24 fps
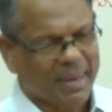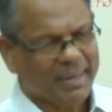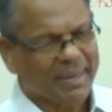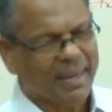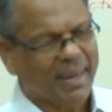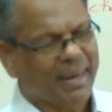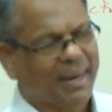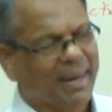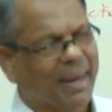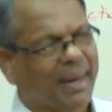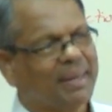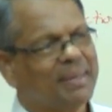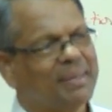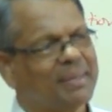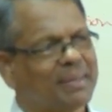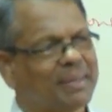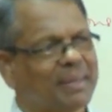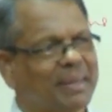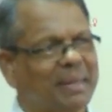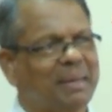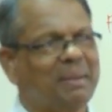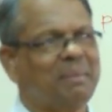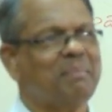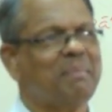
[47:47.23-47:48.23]
if I buy
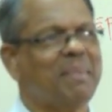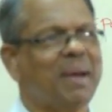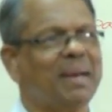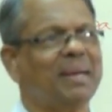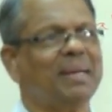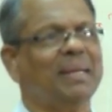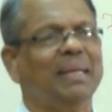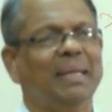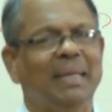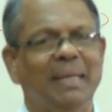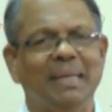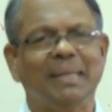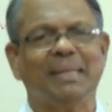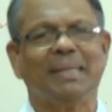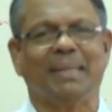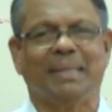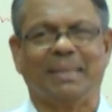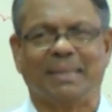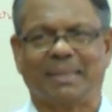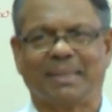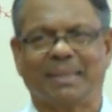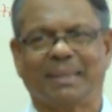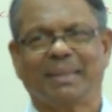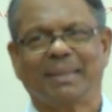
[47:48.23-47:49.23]
an ice cream and